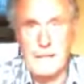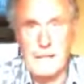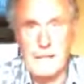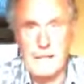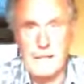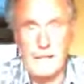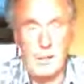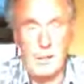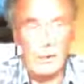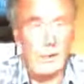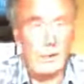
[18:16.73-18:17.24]
I
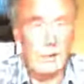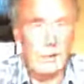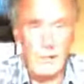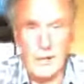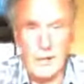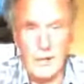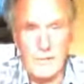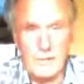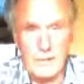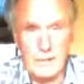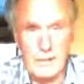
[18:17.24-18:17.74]
did all the
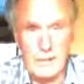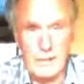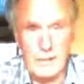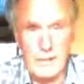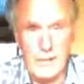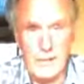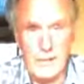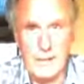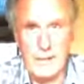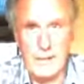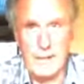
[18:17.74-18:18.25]
rounds over
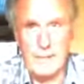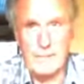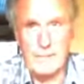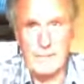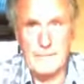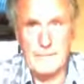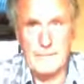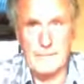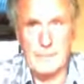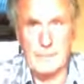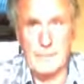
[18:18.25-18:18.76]
there
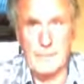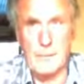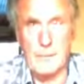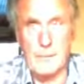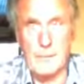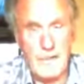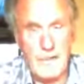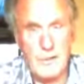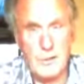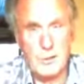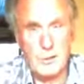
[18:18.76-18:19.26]
with the
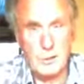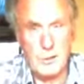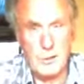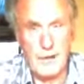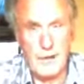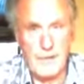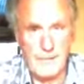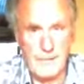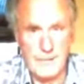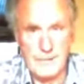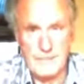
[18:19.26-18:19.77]
Welsh
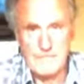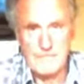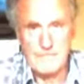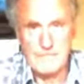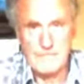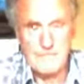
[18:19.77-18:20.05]
co-driver.